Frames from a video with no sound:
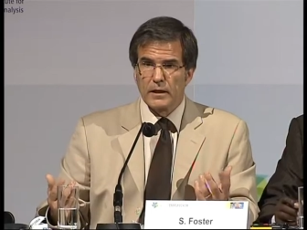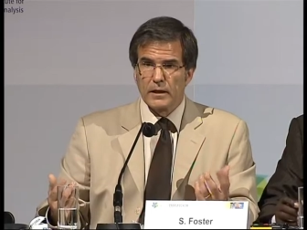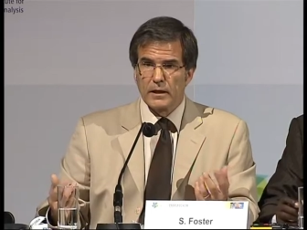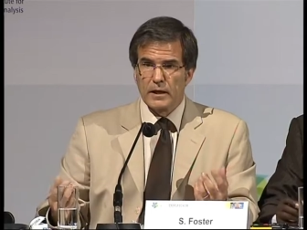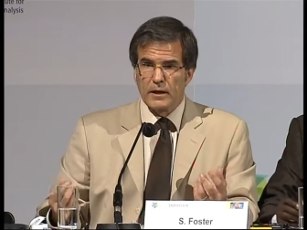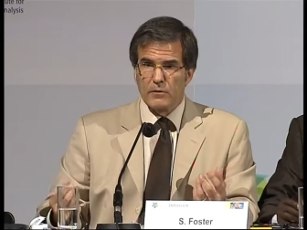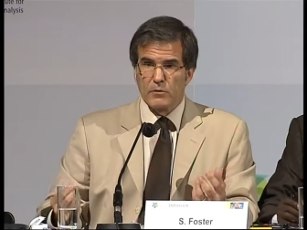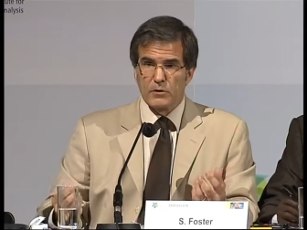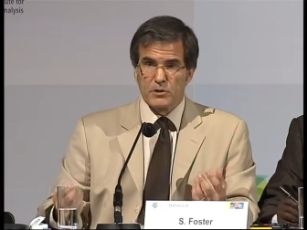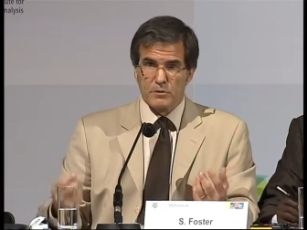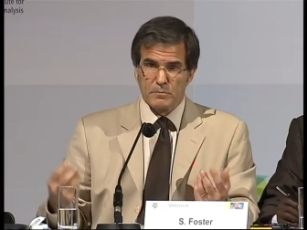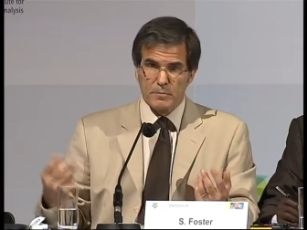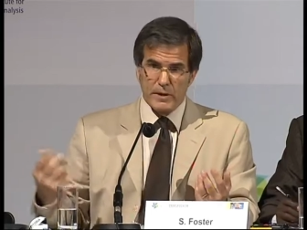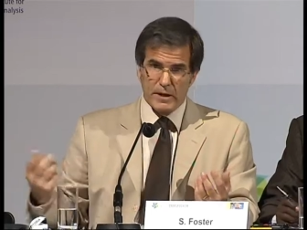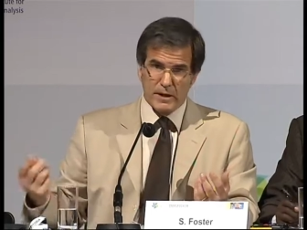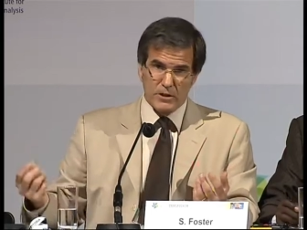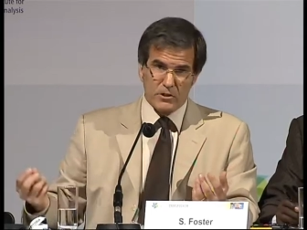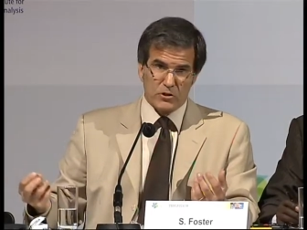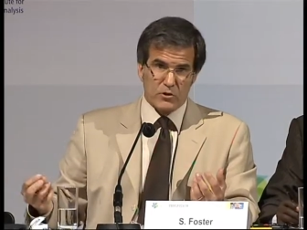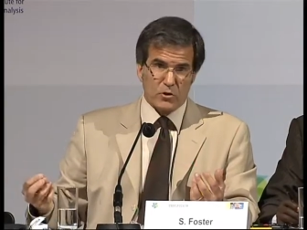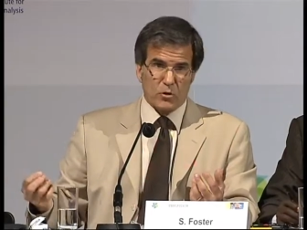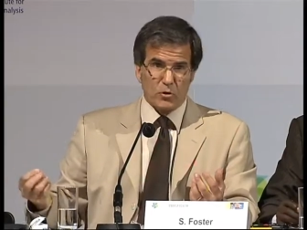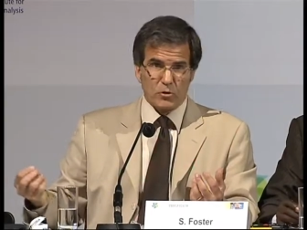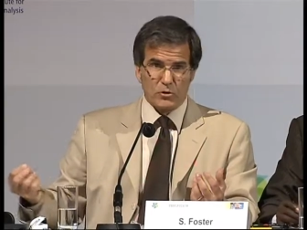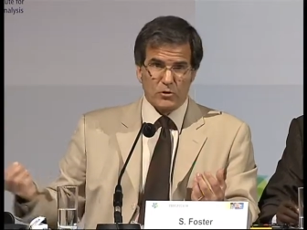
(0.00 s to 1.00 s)
And what's being
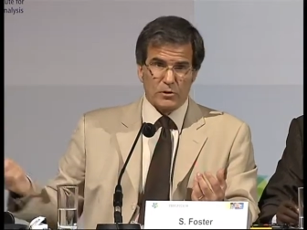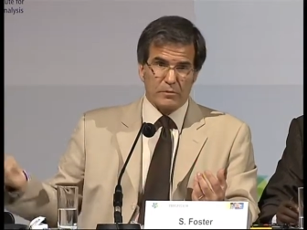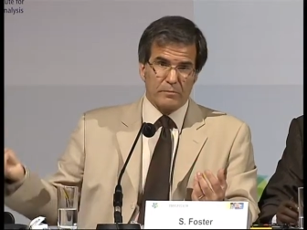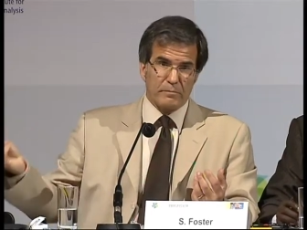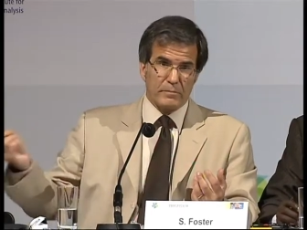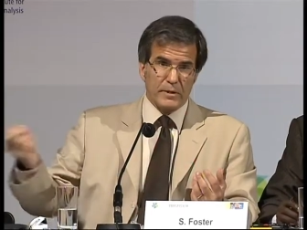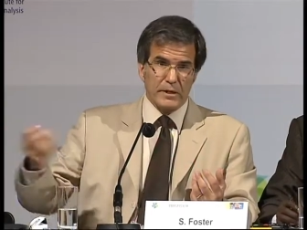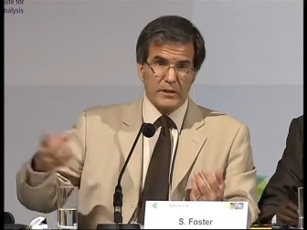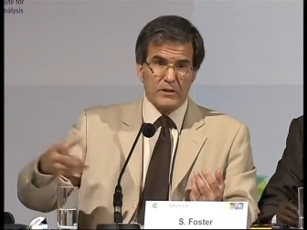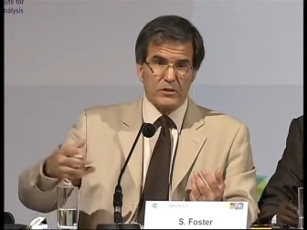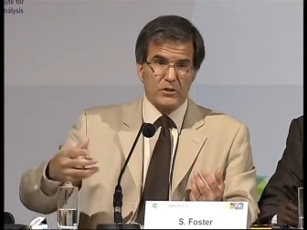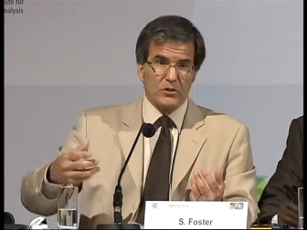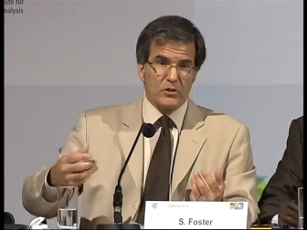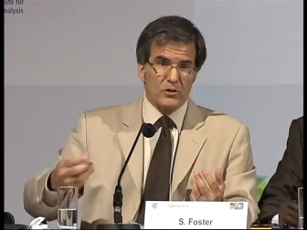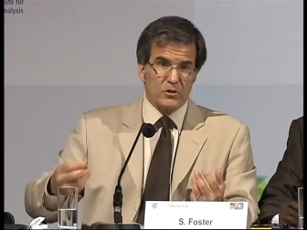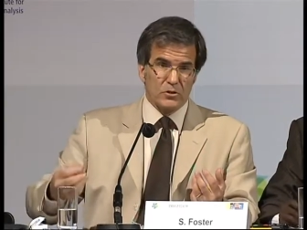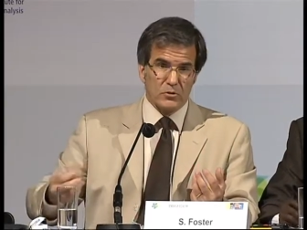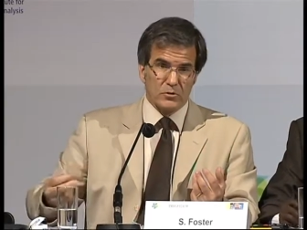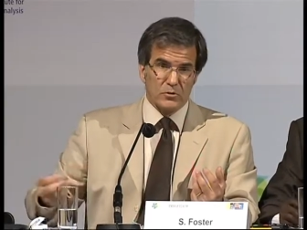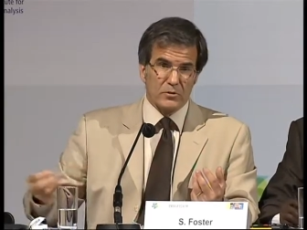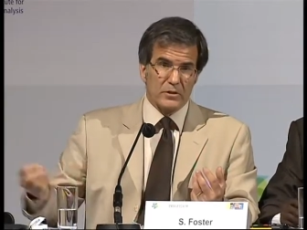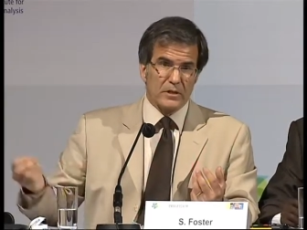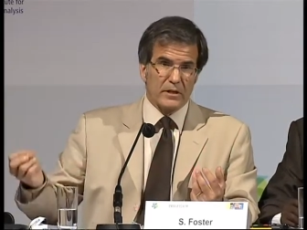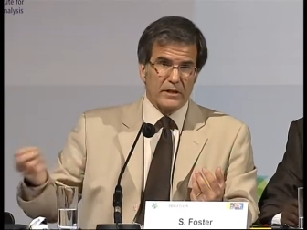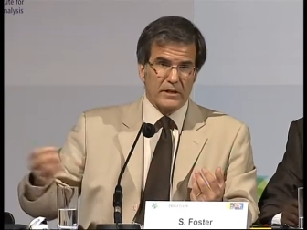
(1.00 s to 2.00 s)
sold are
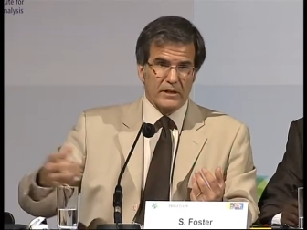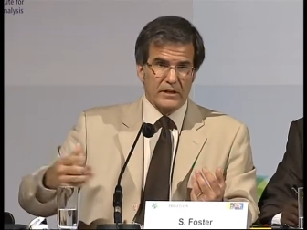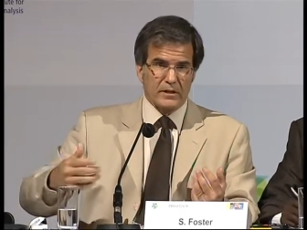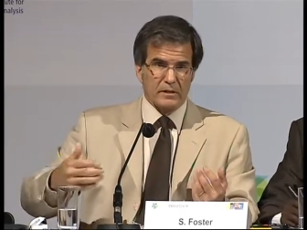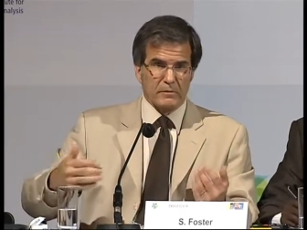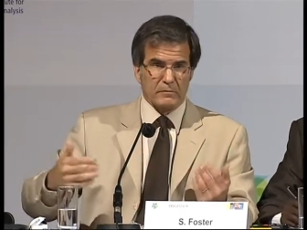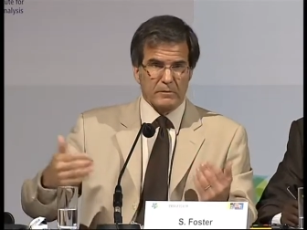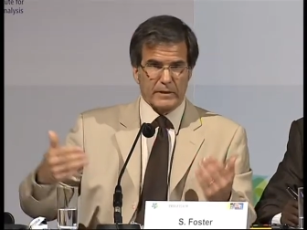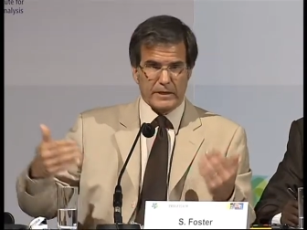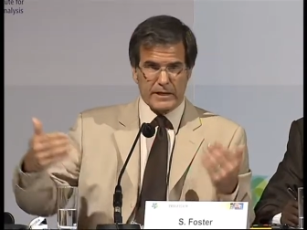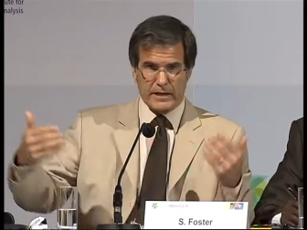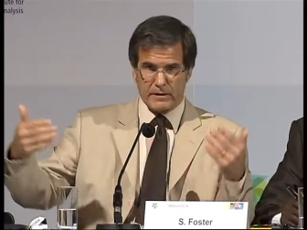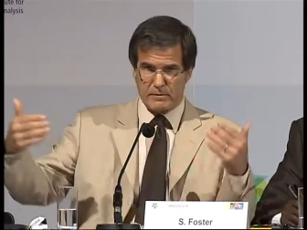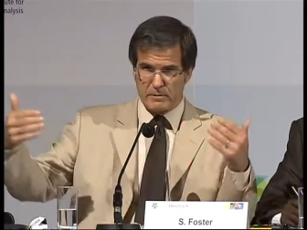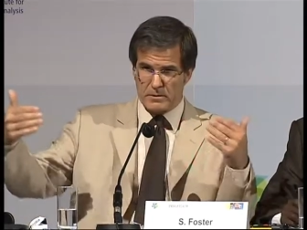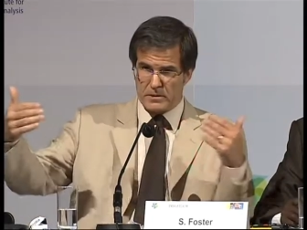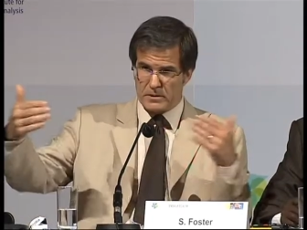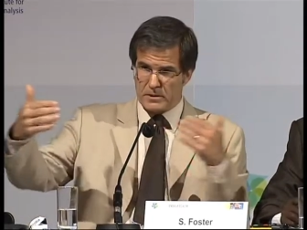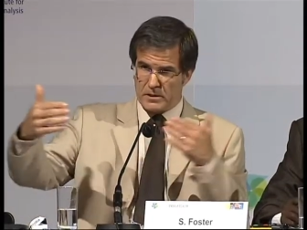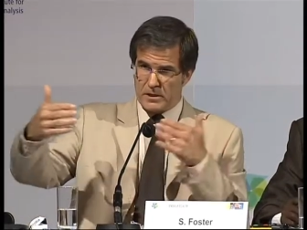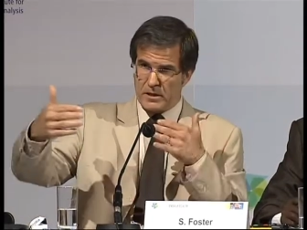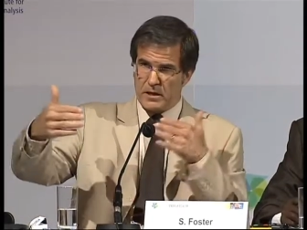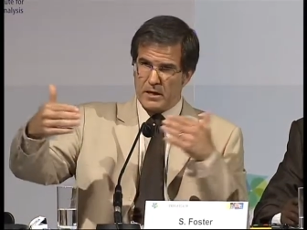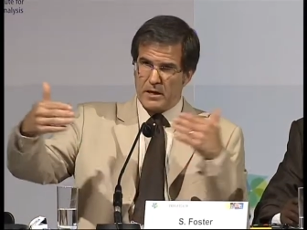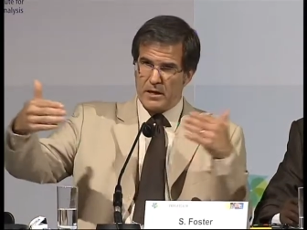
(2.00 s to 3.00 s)
BTUs and kilowatt hours.